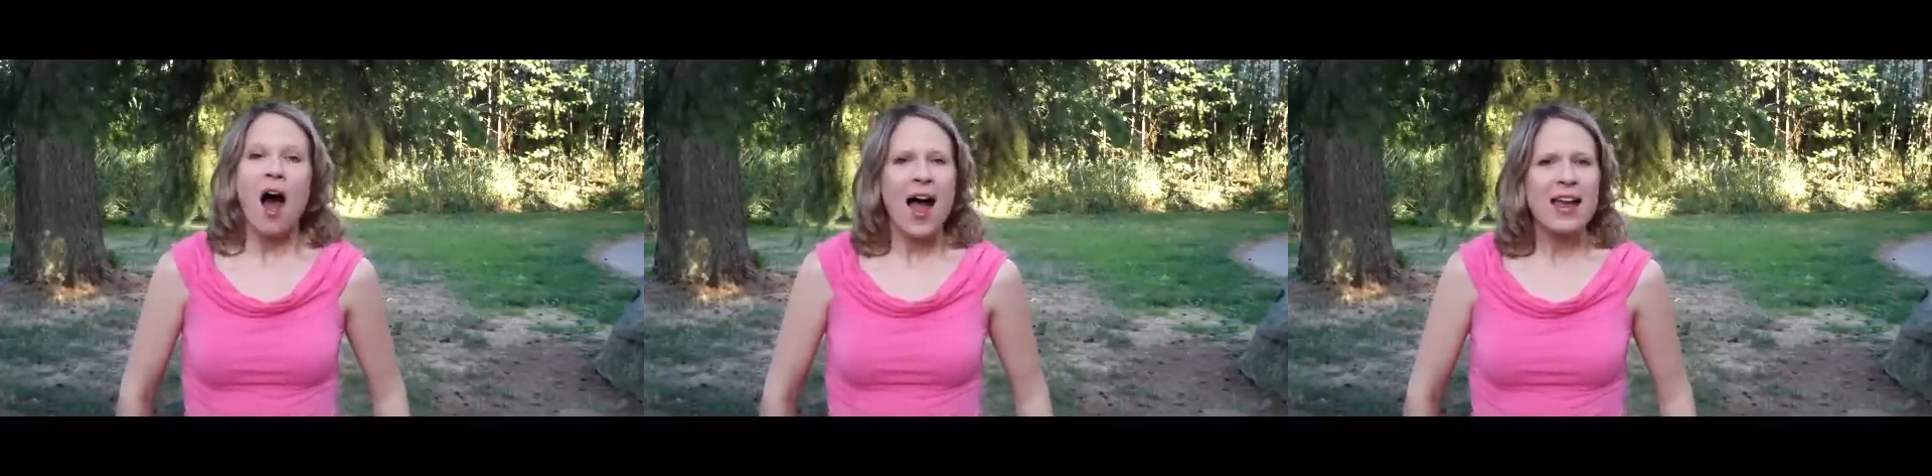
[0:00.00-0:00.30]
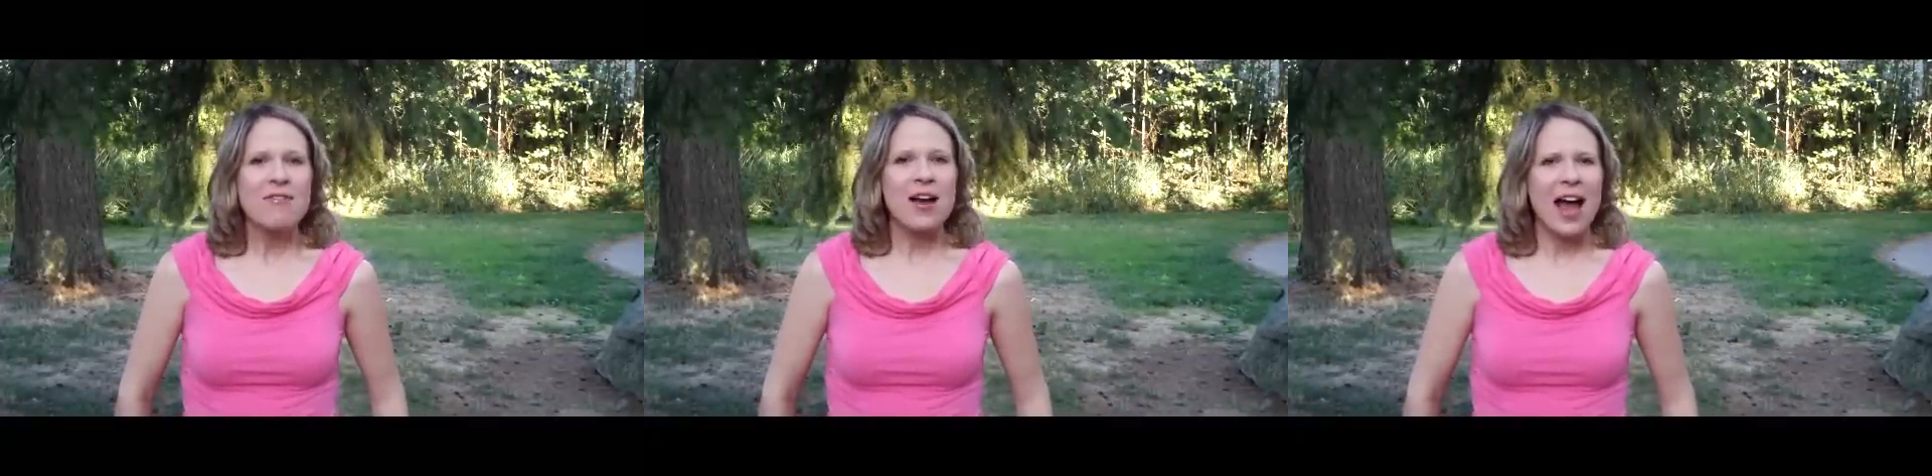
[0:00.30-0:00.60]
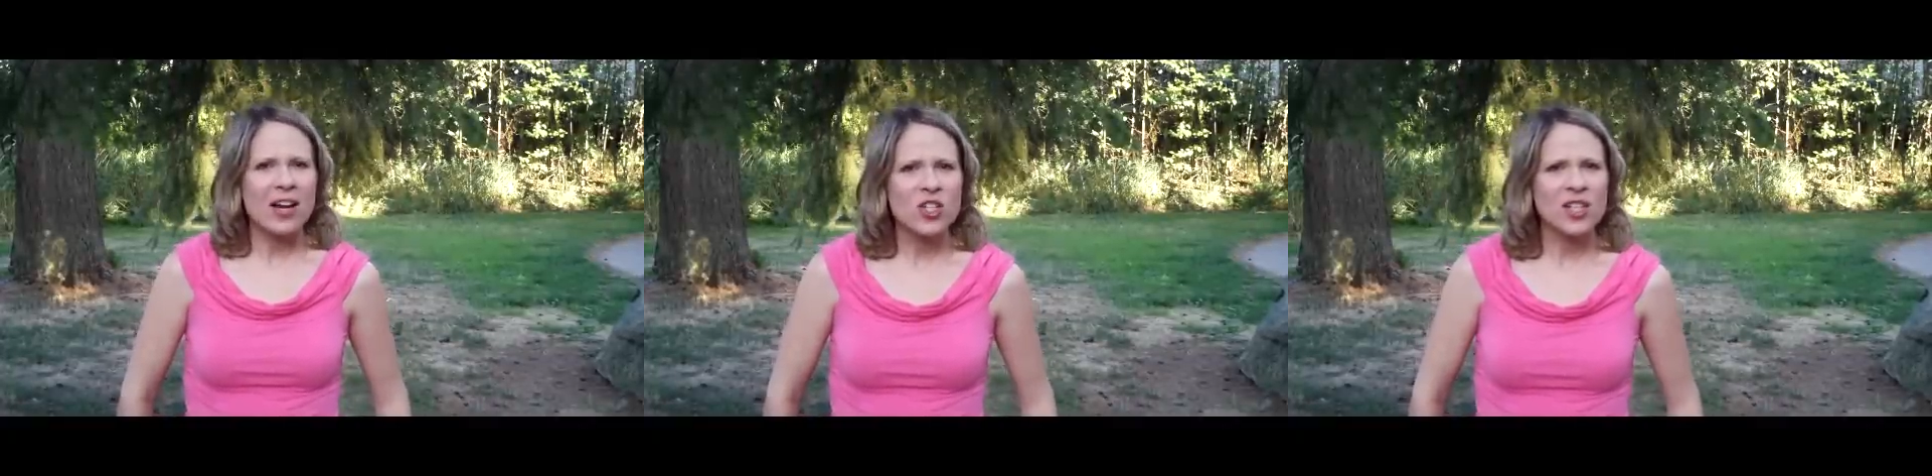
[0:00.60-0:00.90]
I've
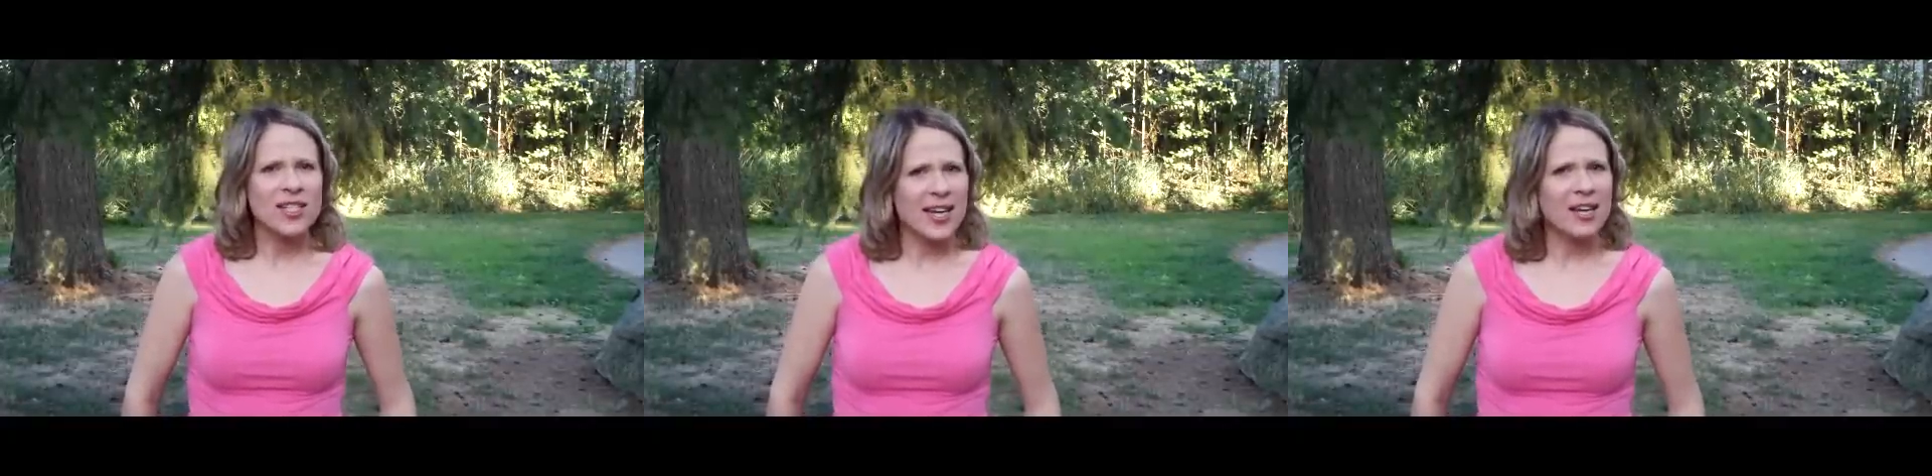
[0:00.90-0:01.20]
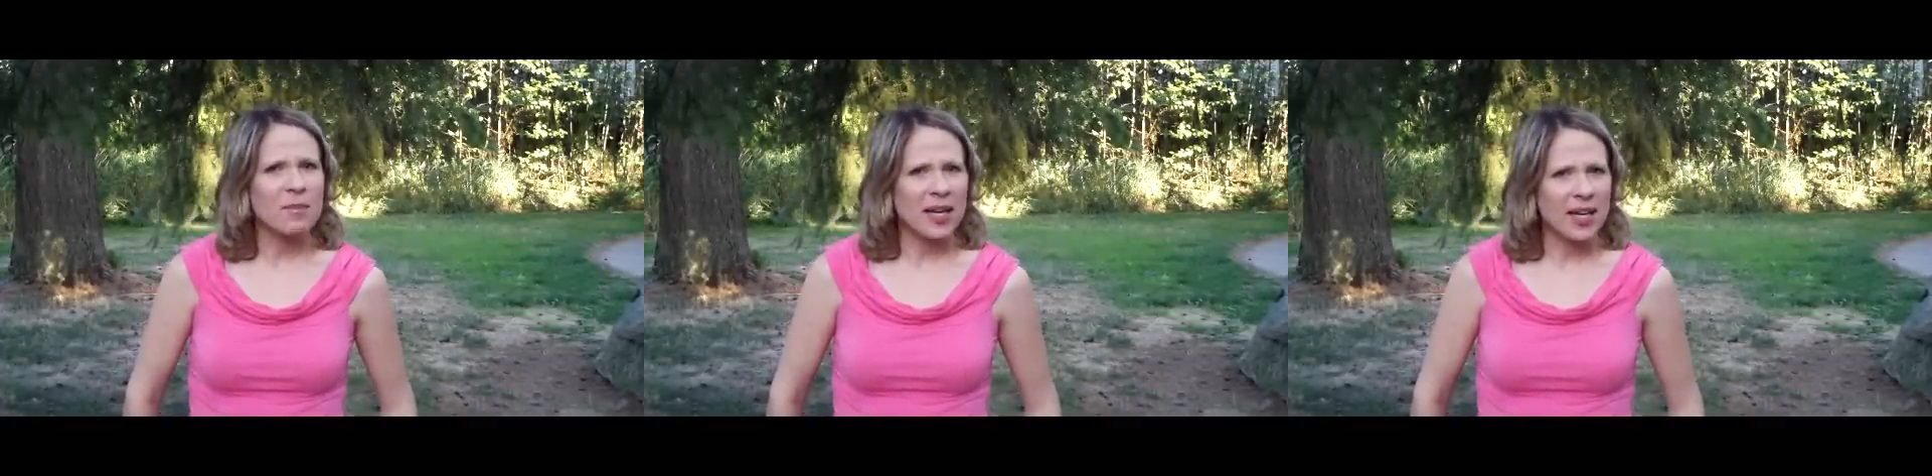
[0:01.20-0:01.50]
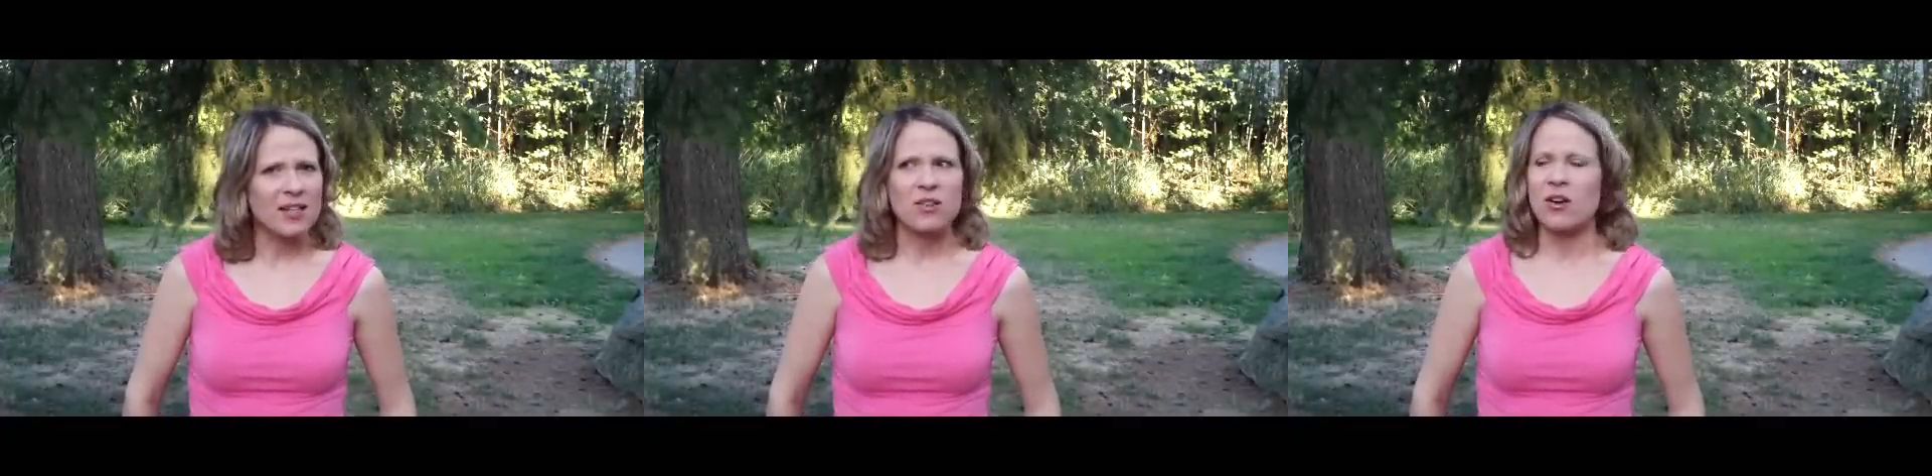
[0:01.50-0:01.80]
actually taken my kids